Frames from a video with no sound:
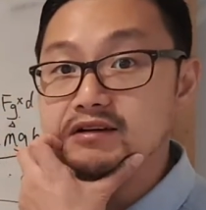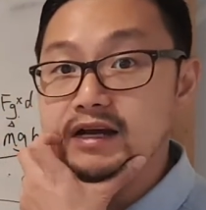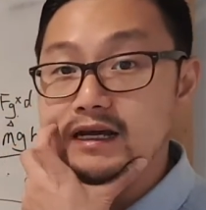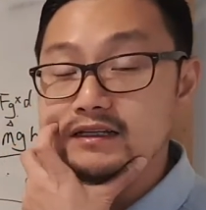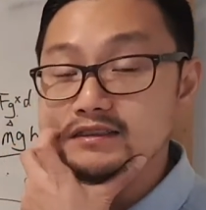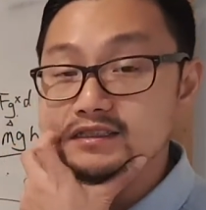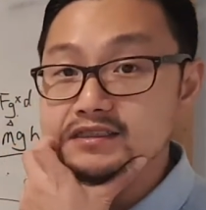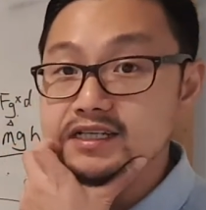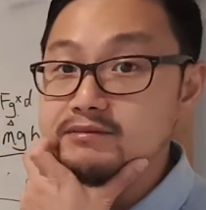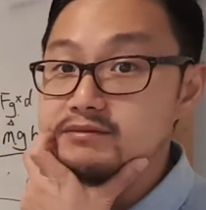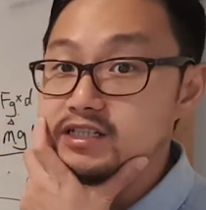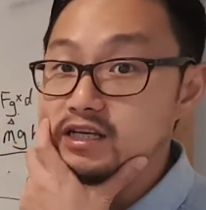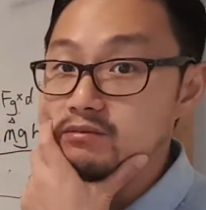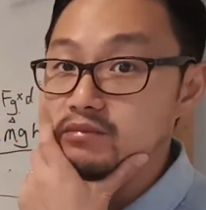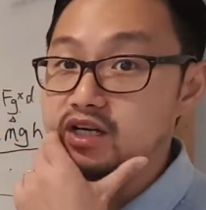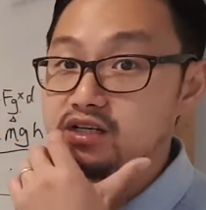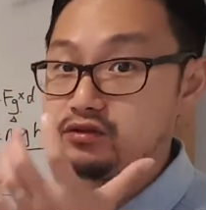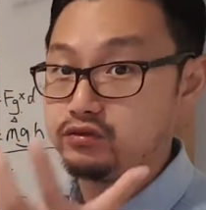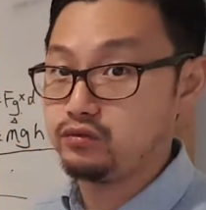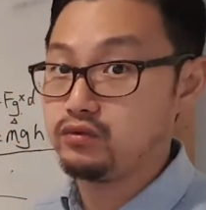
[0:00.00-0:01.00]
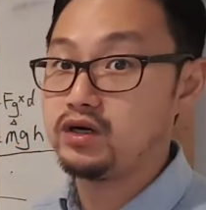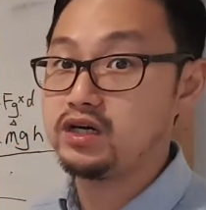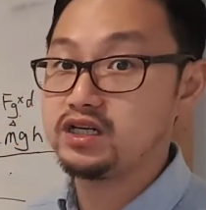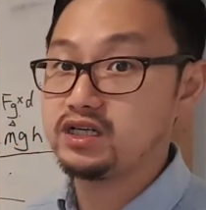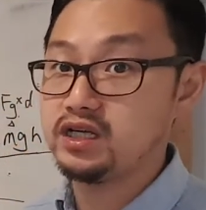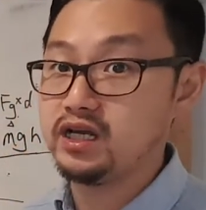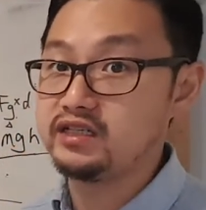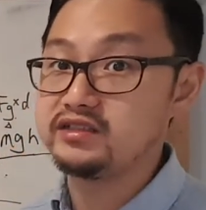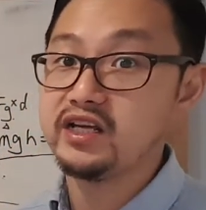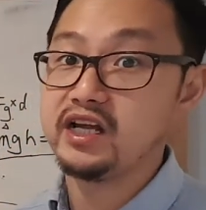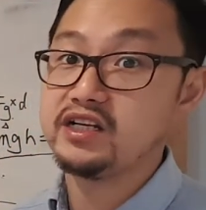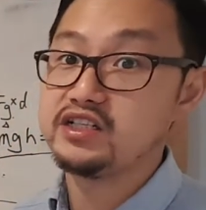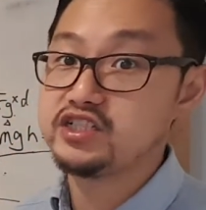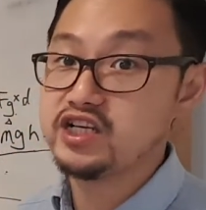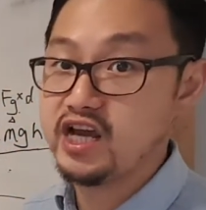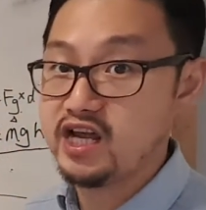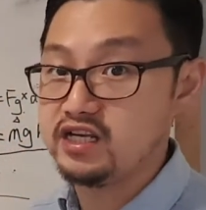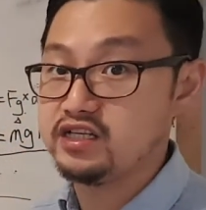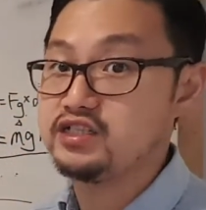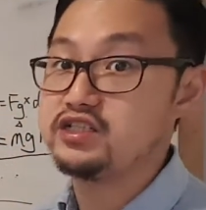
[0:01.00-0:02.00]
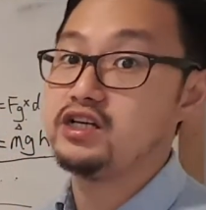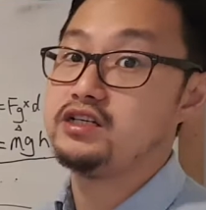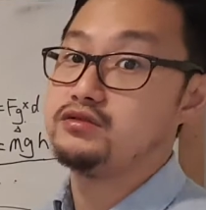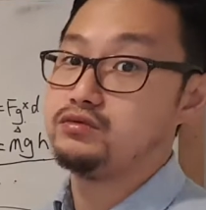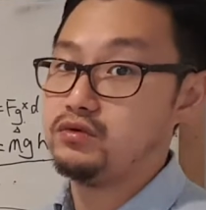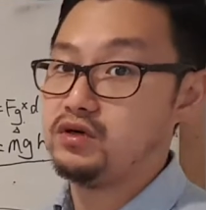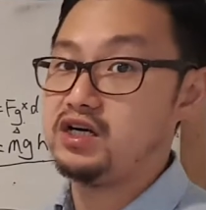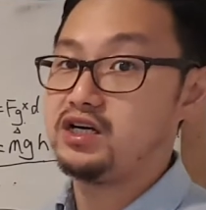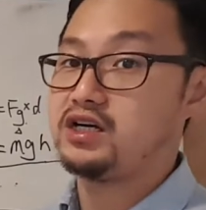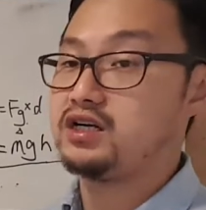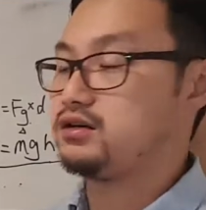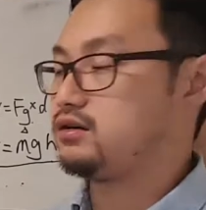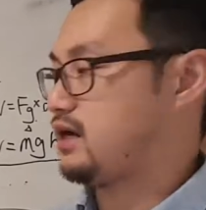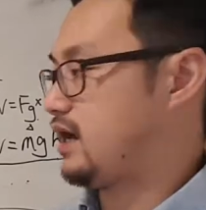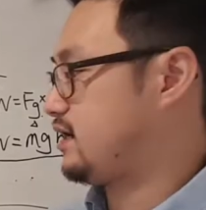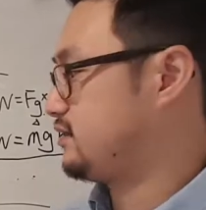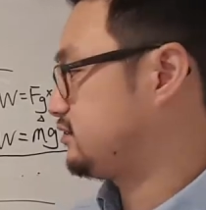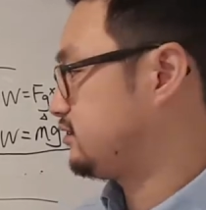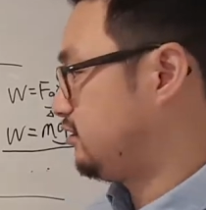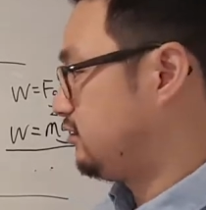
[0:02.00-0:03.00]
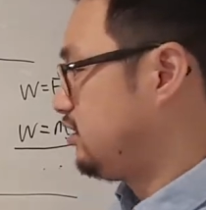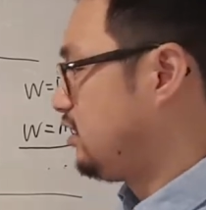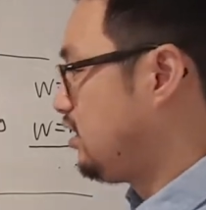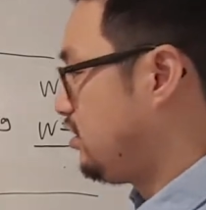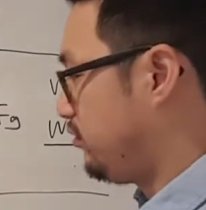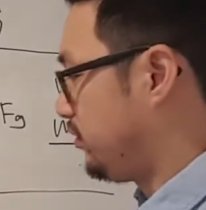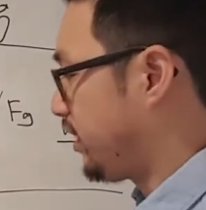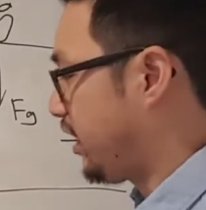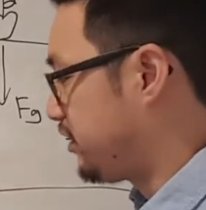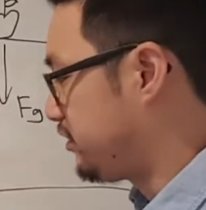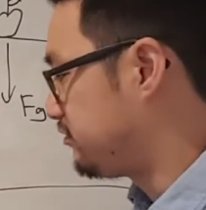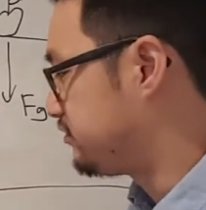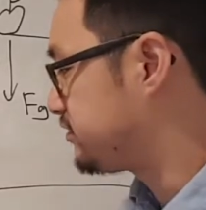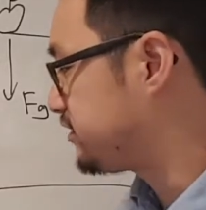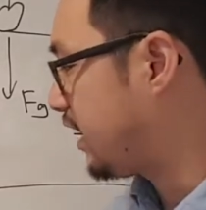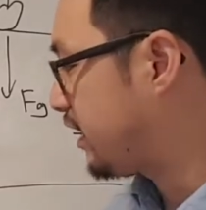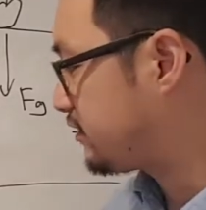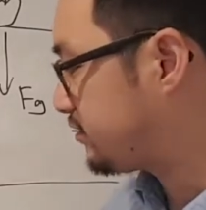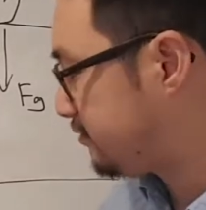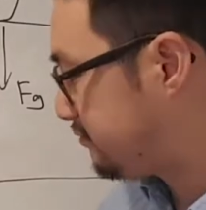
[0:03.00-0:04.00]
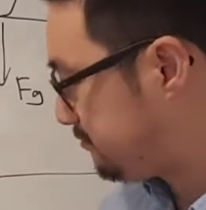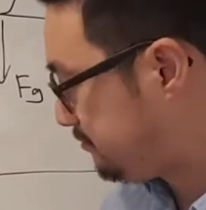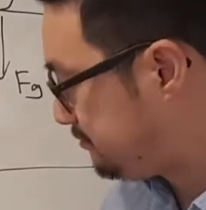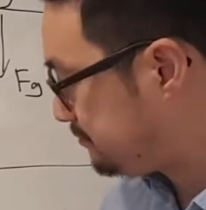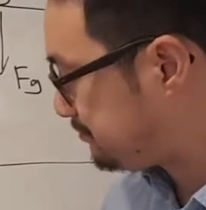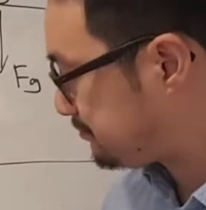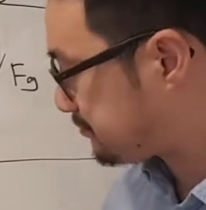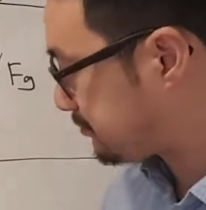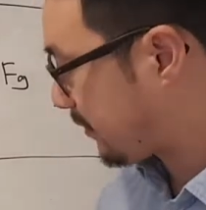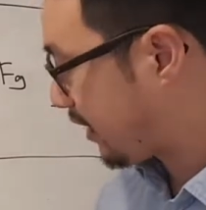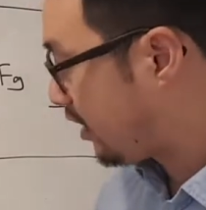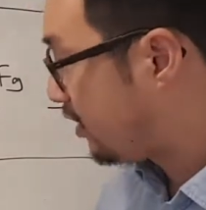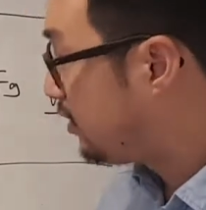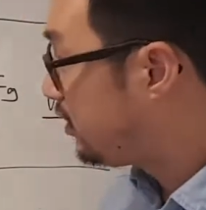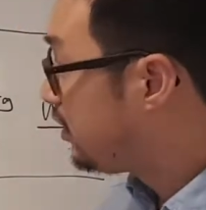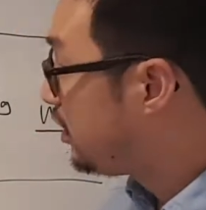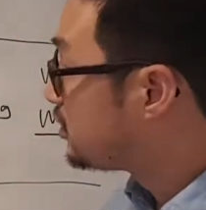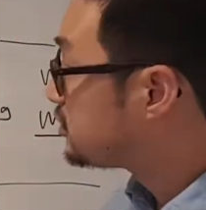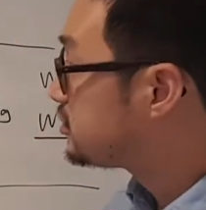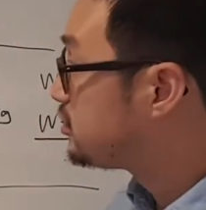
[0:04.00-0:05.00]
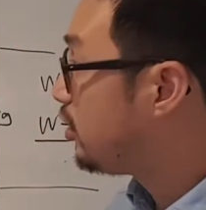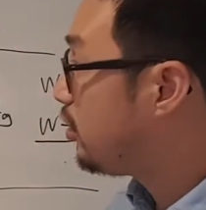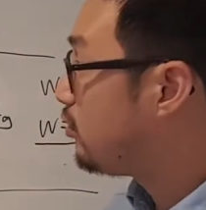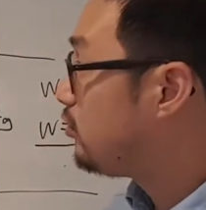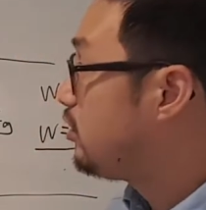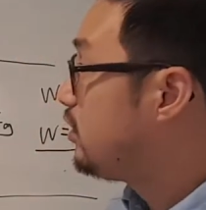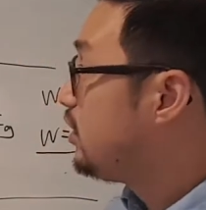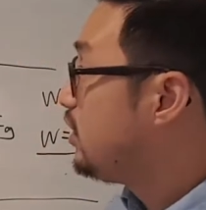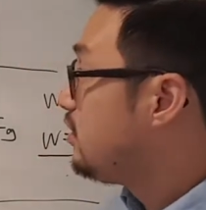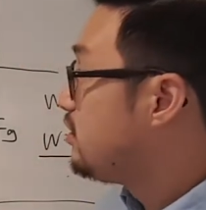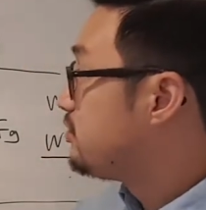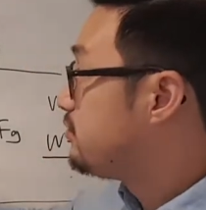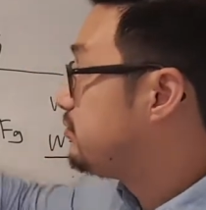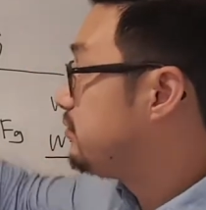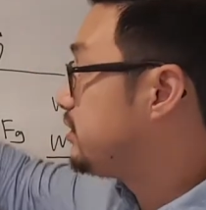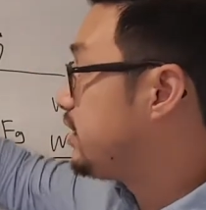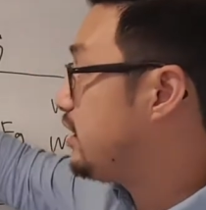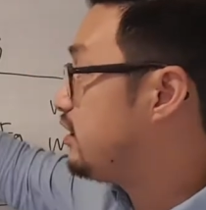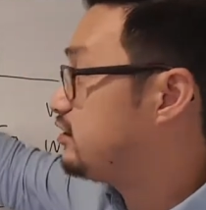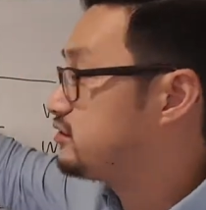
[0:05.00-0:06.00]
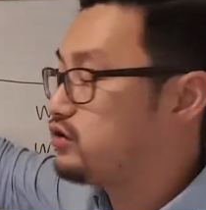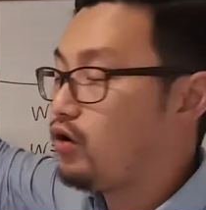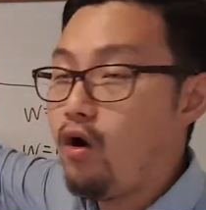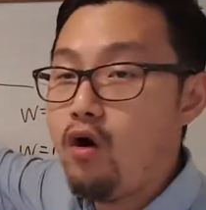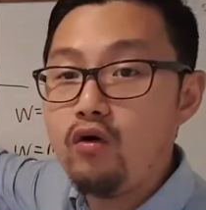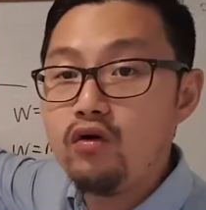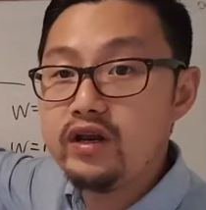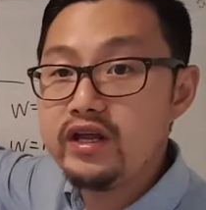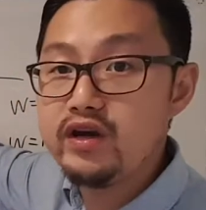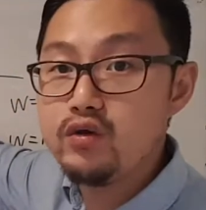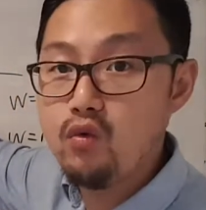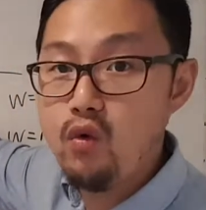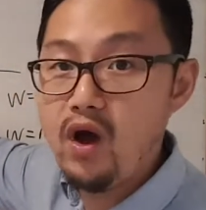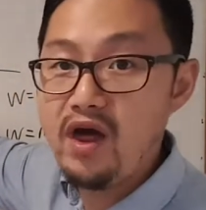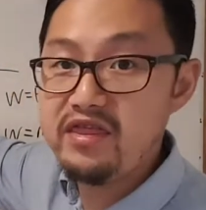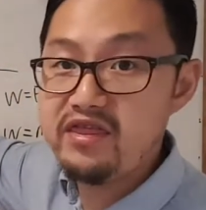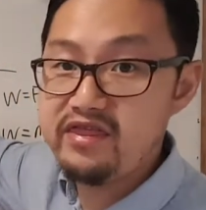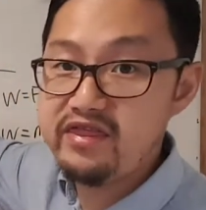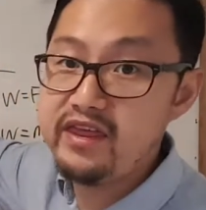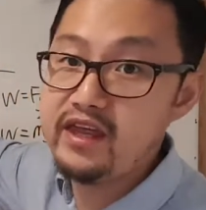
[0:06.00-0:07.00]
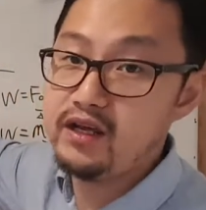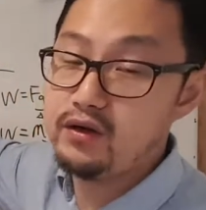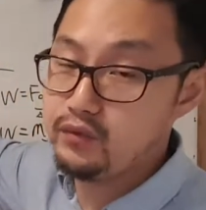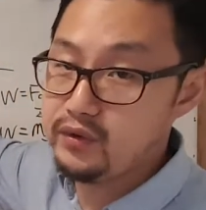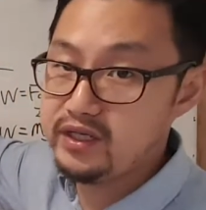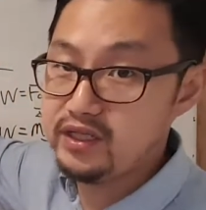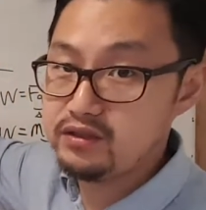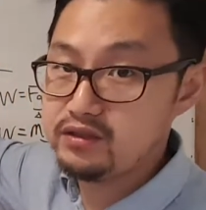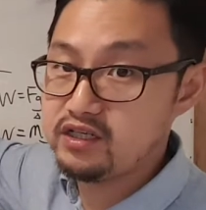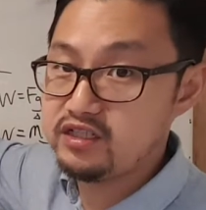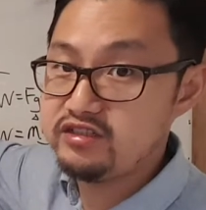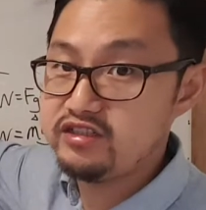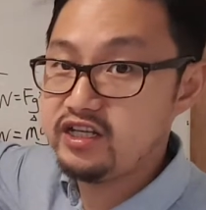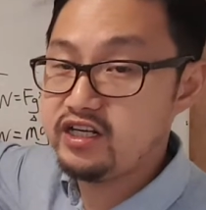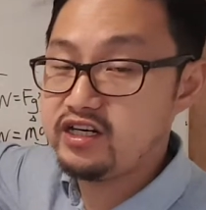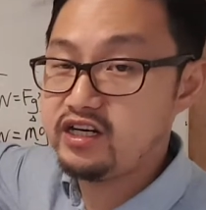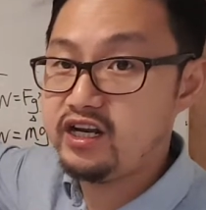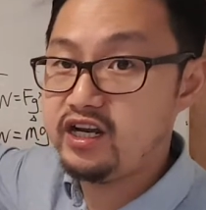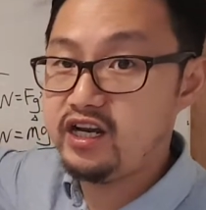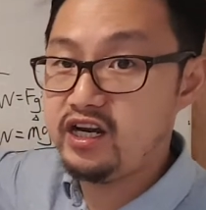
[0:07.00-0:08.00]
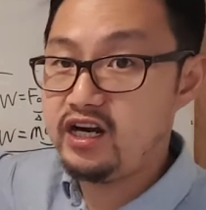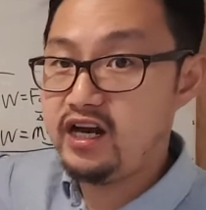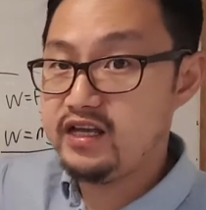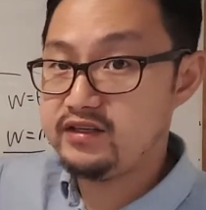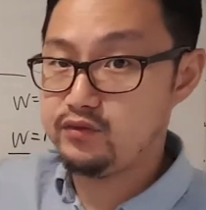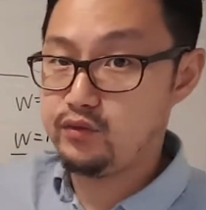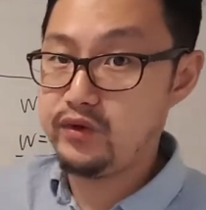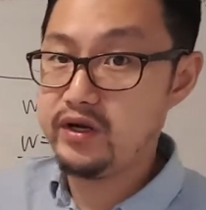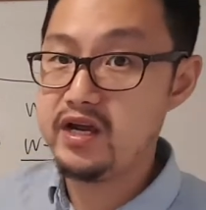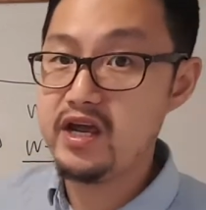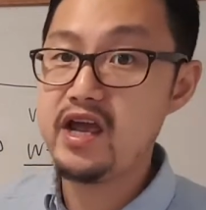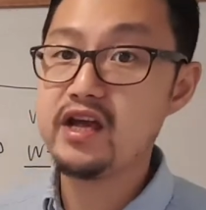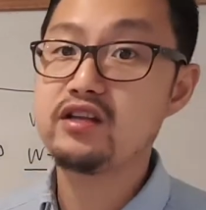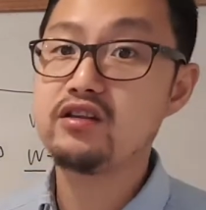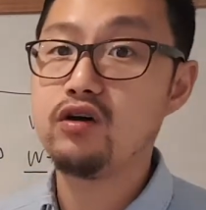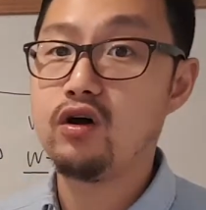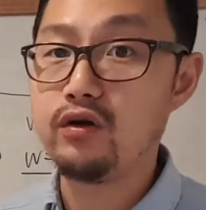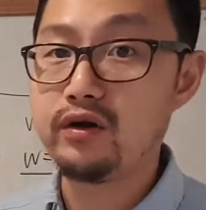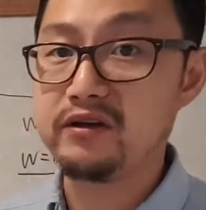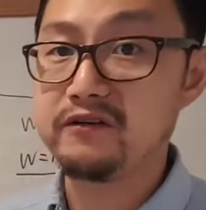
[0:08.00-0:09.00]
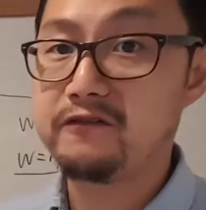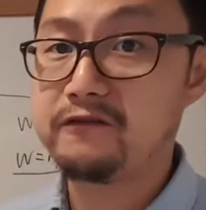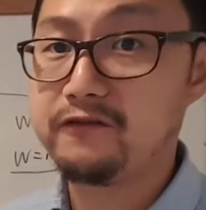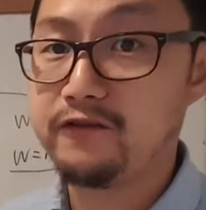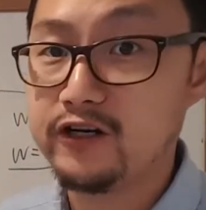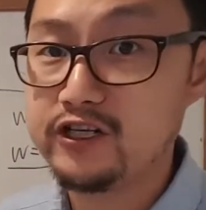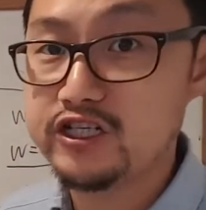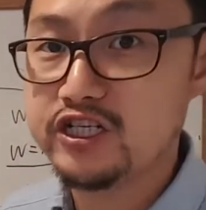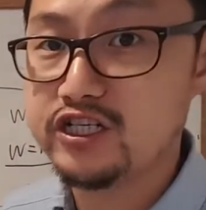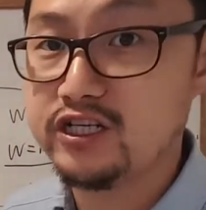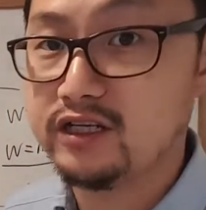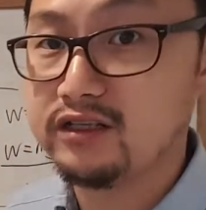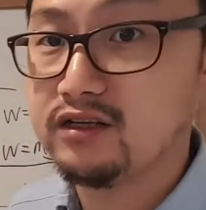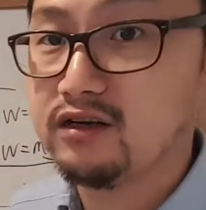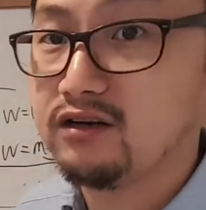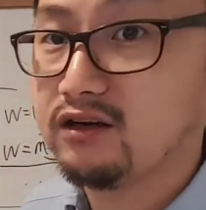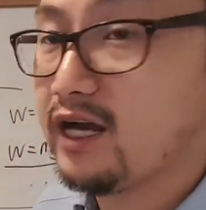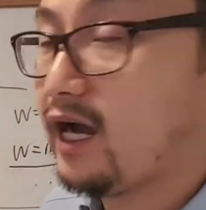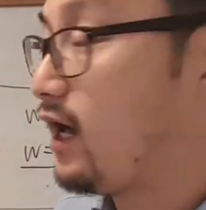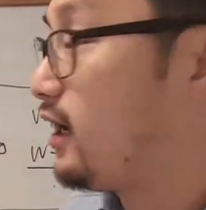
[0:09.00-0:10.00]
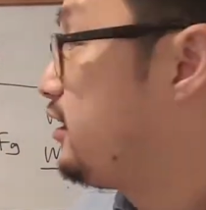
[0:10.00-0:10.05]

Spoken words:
It's the same thing because work is energy, energy is work, okay? So we can use that. So there is only one thing we need to consider here is we're ignoring friction, okay?